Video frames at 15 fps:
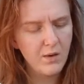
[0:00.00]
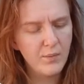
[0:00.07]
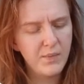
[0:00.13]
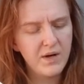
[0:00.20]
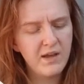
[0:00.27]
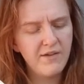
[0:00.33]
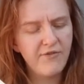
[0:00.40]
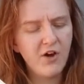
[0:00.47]

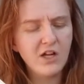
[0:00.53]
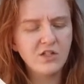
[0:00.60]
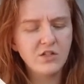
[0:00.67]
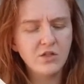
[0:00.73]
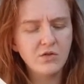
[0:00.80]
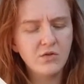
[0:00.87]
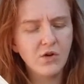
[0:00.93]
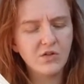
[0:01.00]
But if I
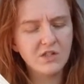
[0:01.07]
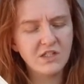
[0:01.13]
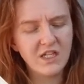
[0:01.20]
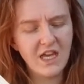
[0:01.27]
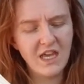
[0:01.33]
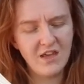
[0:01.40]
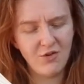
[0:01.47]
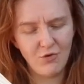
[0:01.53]
do not
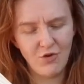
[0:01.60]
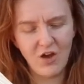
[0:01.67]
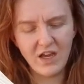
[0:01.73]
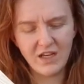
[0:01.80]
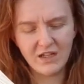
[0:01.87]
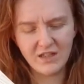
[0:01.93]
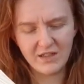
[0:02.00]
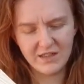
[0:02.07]
take your
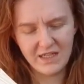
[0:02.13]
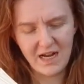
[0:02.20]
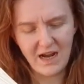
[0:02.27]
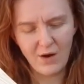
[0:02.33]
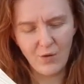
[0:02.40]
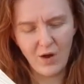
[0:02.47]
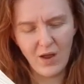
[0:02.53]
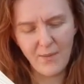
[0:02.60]
likeness
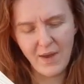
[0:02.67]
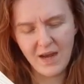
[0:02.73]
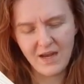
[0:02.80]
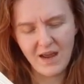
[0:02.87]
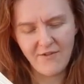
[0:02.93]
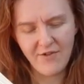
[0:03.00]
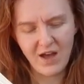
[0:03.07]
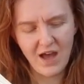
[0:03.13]
now, I may
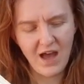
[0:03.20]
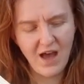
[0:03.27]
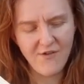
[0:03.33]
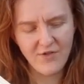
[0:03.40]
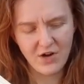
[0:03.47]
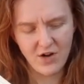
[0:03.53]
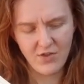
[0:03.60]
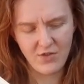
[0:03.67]
never
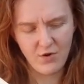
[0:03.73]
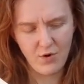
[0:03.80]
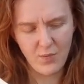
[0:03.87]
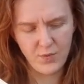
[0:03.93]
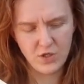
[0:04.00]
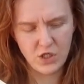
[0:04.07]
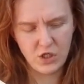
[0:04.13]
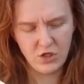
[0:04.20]
have another
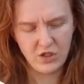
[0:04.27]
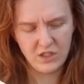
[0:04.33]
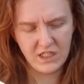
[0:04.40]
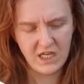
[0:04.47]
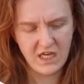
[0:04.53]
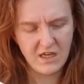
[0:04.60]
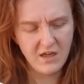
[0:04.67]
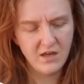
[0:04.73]

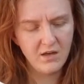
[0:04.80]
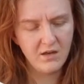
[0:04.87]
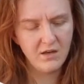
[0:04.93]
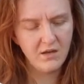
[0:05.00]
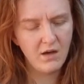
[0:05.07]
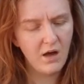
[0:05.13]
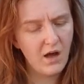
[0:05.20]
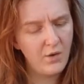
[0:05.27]
opportunity."
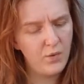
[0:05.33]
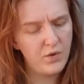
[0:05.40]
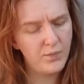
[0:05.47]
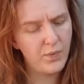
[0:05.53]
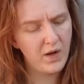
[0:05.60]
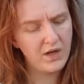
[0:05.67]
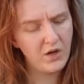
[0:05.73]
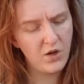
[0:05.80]
"I would
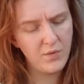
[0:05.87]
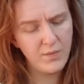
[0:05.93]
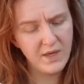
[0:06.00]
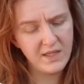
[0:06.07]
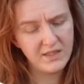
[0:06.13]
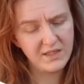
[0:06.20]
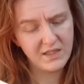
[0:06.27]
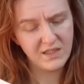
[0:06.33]
by no
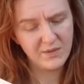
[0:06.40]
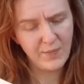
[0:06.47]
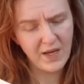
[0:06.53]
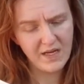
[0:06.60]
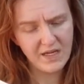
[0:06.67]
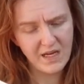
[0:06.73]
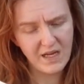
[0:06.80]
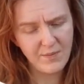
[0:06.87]
means
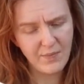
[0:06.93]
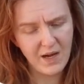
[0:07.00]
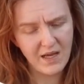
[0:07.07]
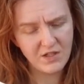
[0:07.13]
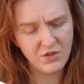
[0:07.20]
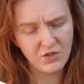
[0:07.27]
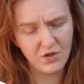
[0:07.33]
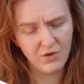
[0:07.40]
suspend any
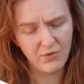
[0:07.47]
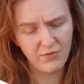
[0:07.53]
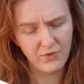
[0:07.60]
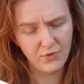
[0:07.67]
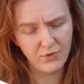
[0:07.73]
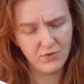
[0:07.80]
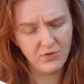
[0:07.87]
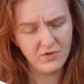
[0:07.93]
pleasure of
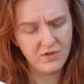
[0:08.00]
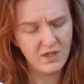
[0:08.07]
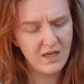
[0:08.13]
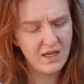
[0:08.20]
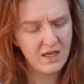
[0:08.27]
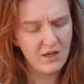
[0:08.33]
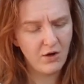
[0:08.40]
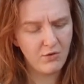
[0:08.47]
yours,"
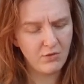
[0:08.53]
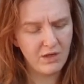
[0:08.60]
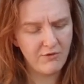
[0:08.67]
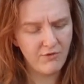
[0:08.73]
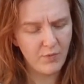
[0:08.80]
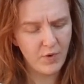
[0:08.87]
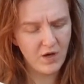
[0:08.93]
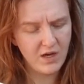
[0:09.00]
he coldly
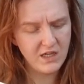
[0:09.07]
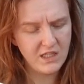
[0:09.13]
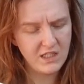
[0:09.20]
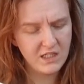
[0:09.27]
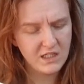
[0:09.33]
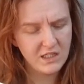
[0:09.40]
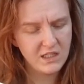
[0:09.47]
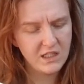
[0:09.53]
replied.
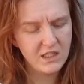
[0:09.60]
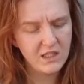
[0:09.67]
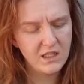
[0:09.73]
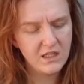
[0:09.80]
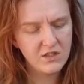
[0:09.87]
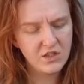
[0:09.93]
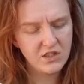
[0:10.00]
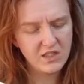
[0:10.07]

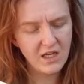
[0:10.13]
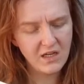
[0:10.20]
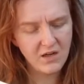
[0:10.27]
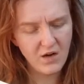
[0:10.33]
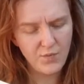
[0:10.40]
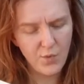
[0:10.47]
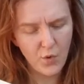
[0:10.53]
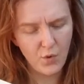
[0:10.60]
She said
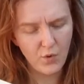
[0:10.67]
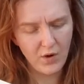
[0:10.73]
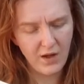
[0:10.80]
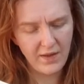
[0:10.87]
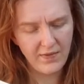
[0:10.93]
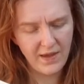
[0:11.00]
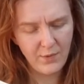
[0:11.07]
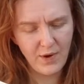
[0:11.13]
no more,
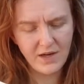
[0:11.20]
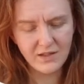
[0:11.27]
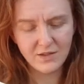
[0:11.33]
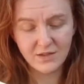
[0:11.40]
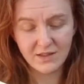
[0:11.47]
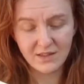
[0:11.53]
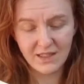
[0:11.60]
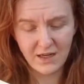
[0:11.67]
and they went
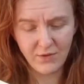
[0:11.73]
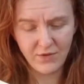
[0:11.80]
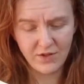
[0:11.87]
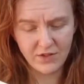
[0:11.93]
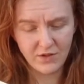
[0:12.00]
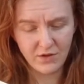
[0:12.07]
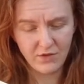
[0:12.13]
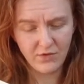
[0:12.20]

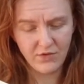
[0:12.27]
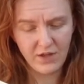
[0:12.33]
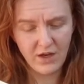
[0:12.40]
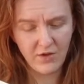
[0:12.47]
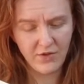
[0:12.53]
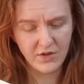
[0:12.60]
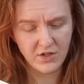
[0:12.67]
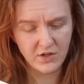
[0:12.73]
down the
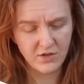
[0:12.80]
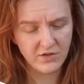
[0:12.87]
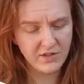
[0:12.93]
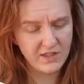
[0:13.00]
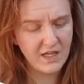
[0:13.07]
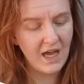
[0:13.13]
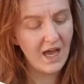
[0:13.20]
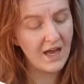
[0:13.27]
other
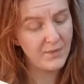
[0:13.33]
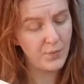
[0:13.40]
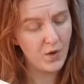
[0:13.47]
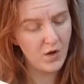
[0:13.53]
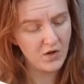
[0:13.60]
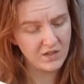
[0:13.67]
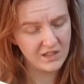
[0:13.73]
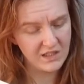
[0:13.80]
dance and
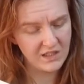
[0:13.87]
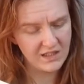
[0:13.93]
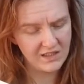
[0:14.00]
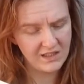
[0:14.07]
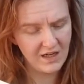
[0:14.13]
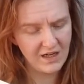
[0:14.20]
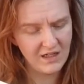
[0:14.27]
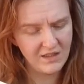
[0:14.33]
parted in
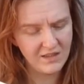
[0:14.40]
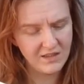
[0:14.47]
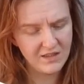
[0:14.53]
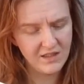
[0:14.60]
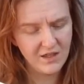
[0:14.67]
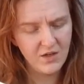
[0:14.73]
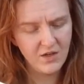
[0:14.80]
silence,